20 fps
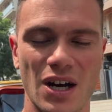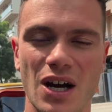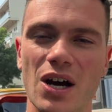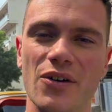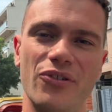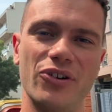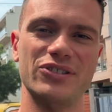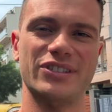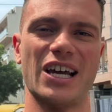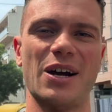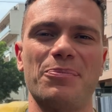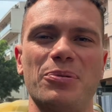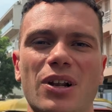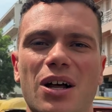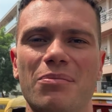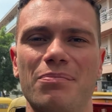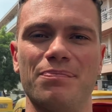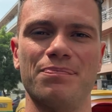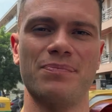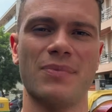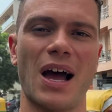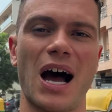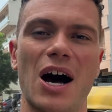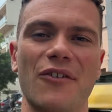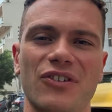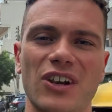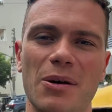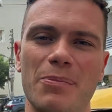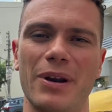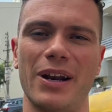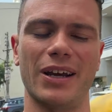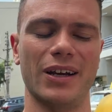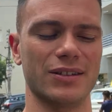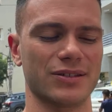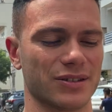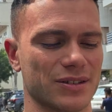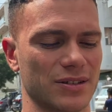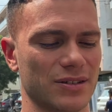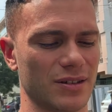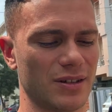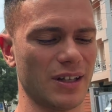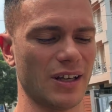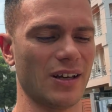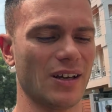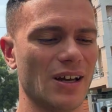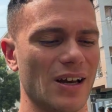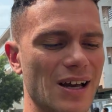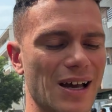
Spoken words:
For example, I'm half Lebanese, and the